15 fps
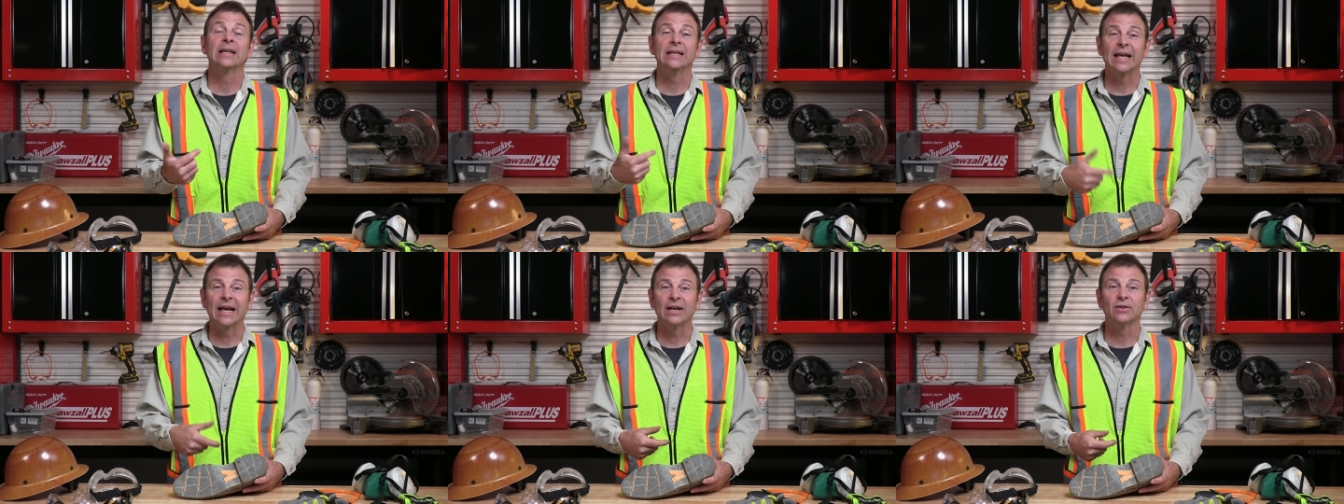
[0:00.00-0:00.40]

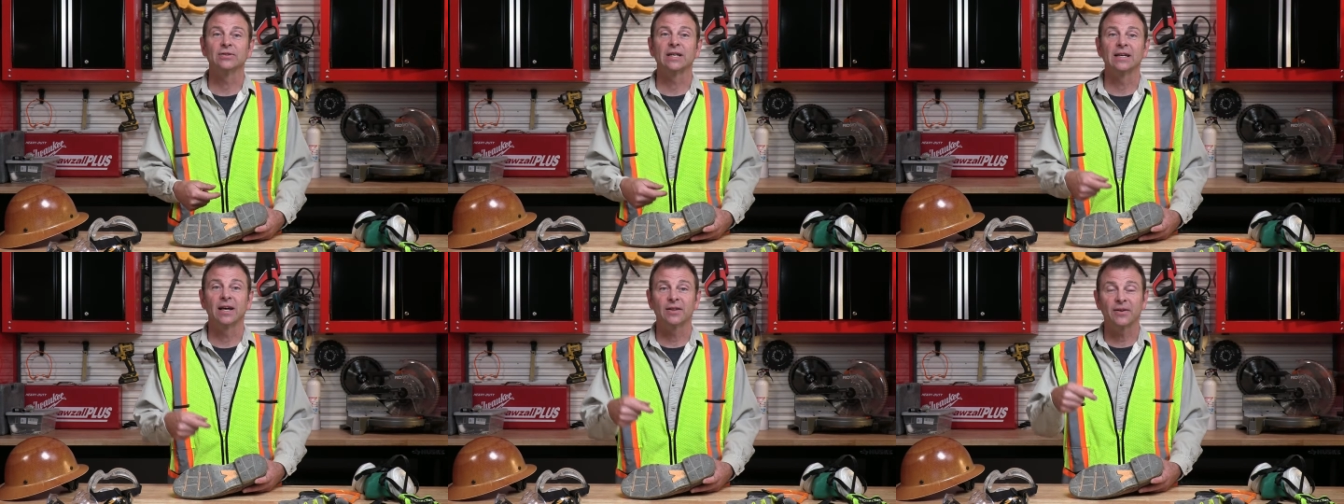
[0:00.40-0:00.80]

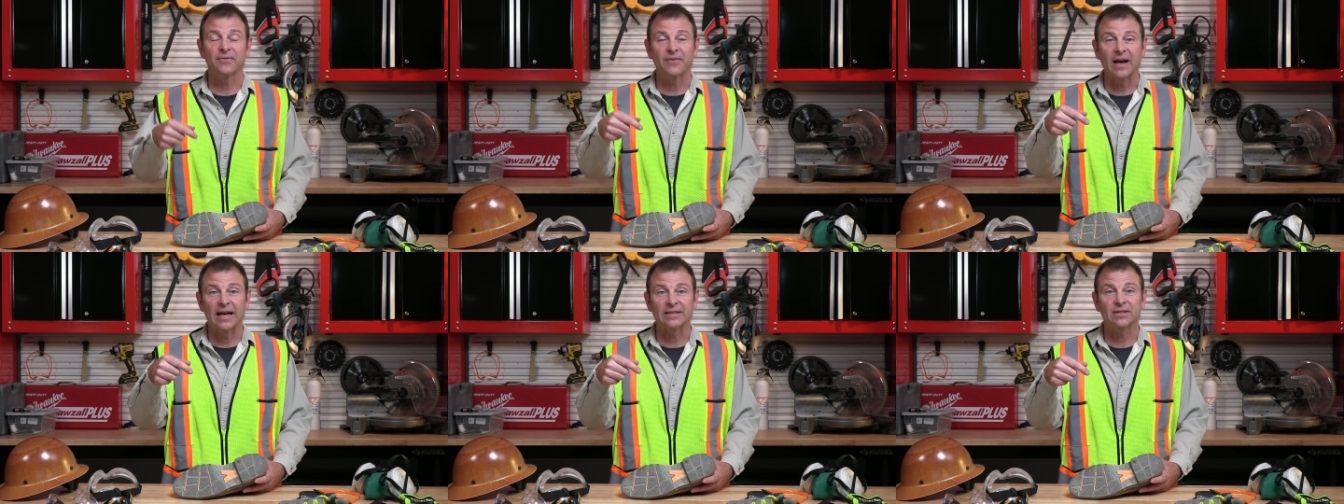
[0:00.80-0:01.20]
nails and other
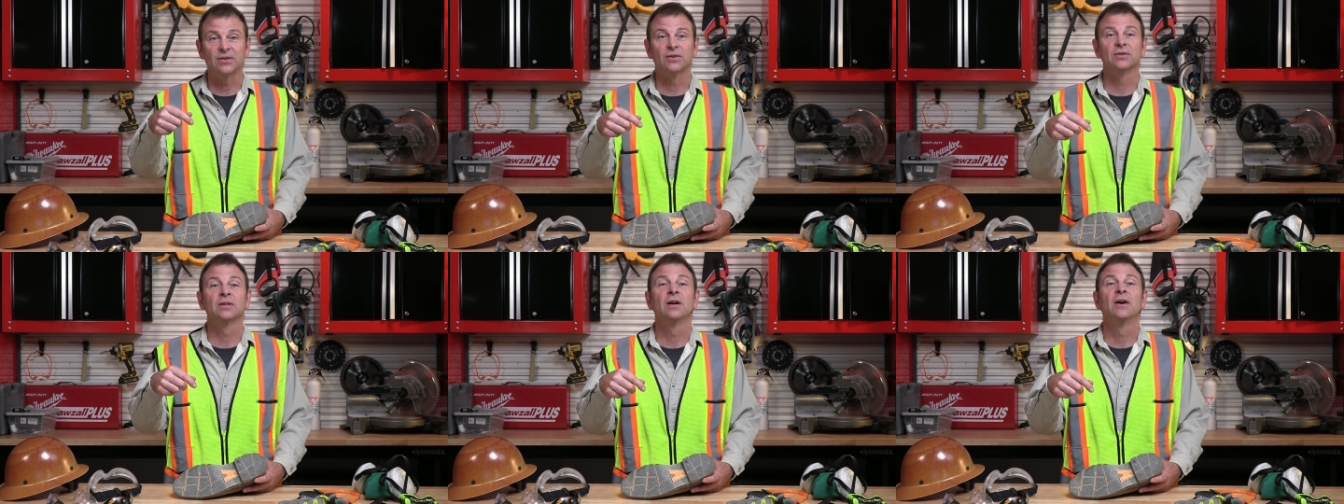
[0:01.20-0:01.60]

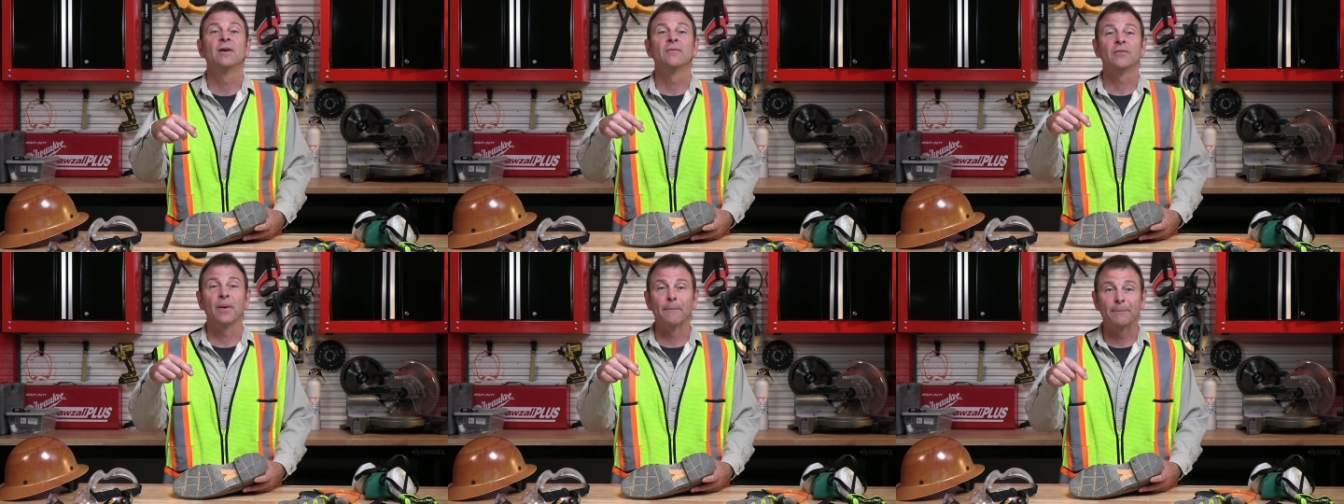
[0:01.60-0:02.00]
fasteners
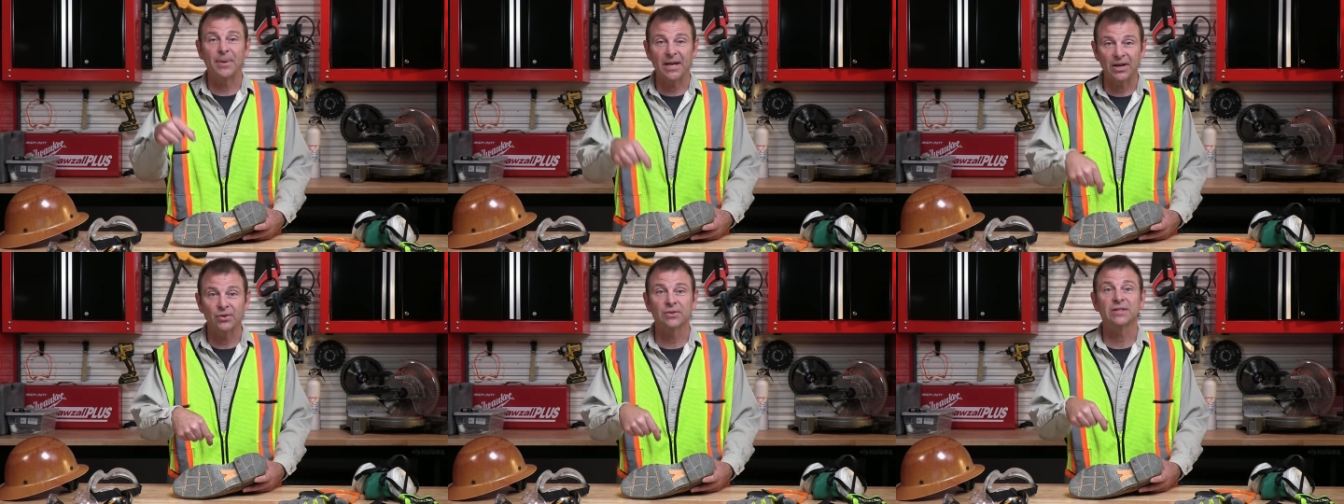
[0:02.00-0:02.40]
from
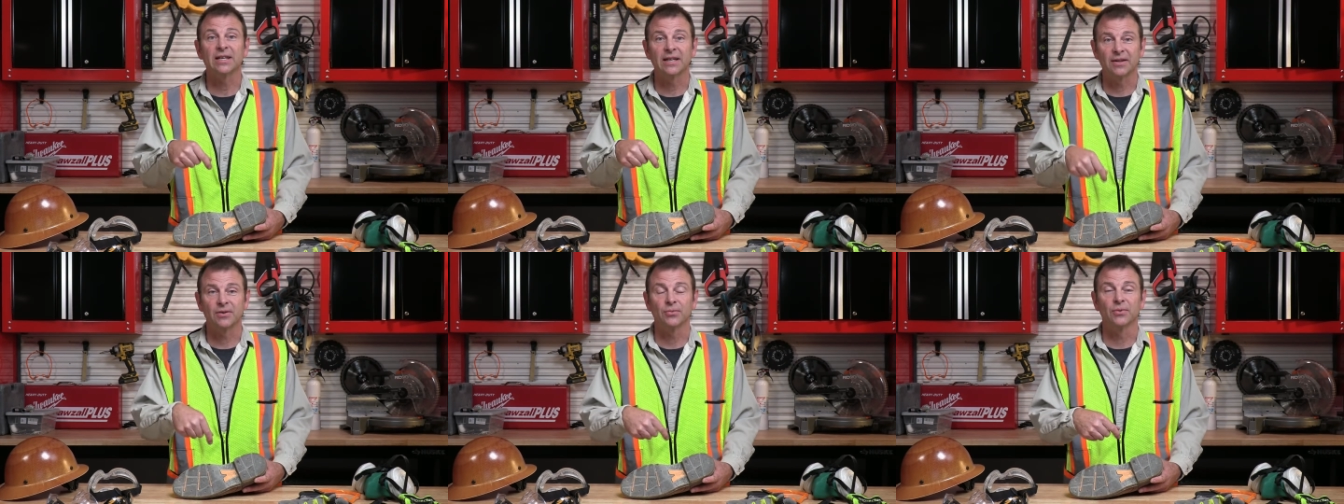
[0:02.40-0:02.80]

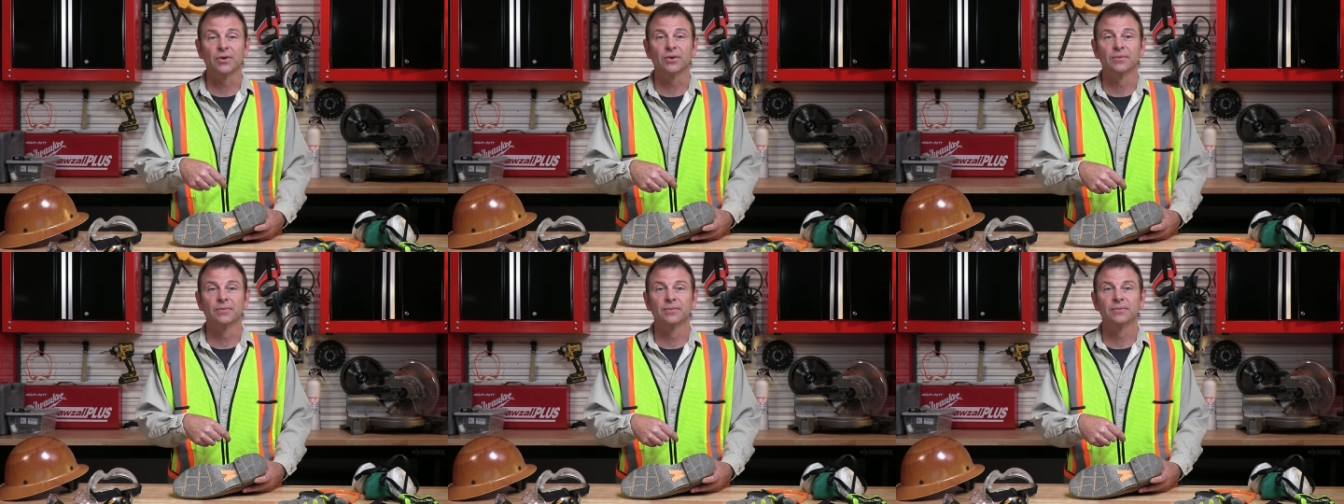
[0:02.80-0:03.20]
piercing
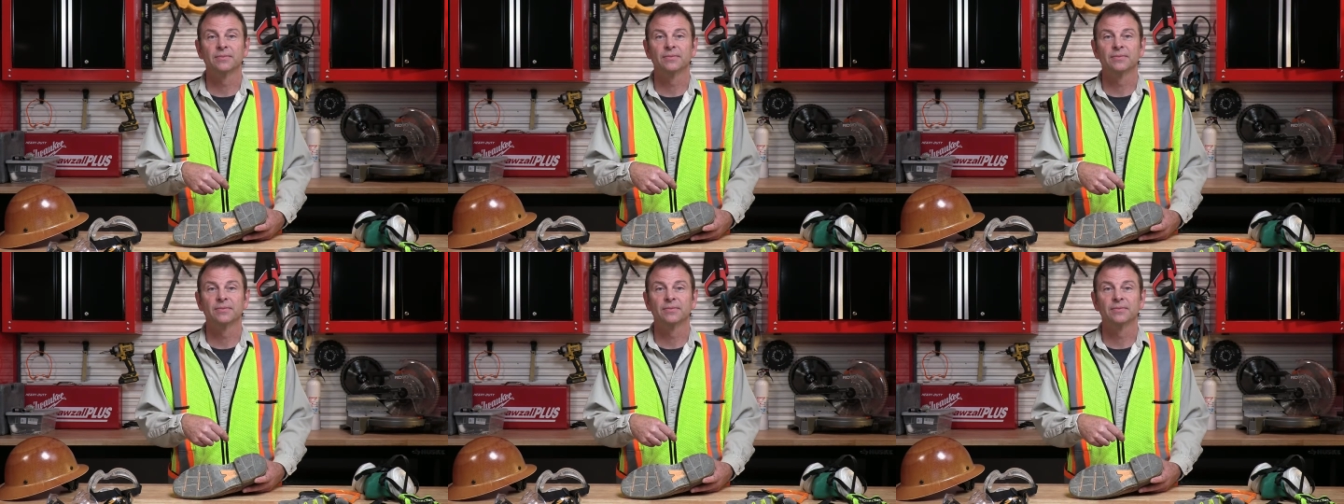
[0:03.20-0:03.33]
through.